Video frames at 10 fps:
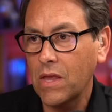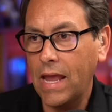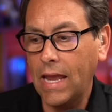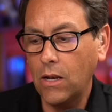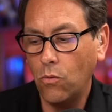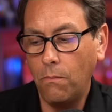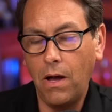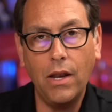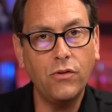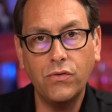and it will
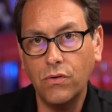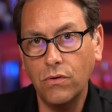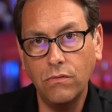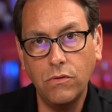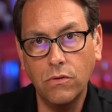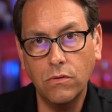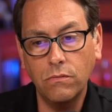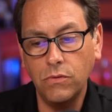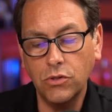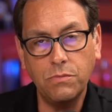monitor
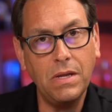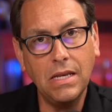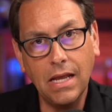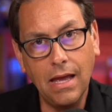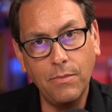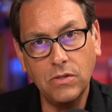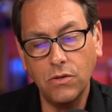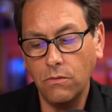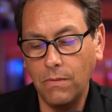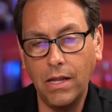your spending habits.
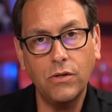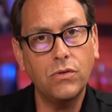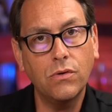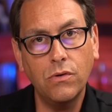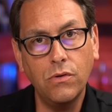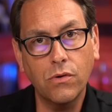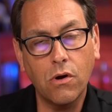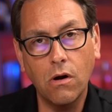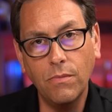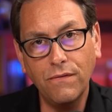It'll monitor your
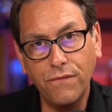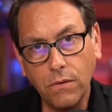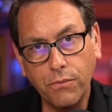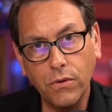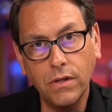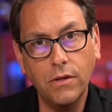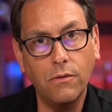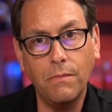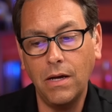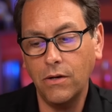carbon footprint.
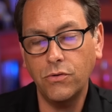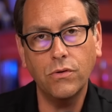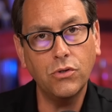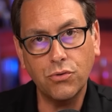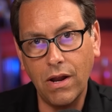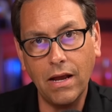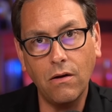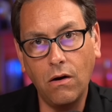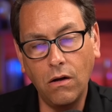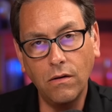It'll monitor and
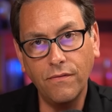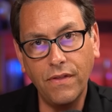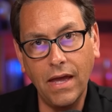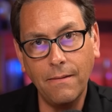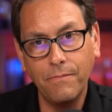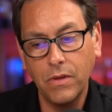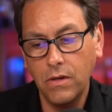track all of that.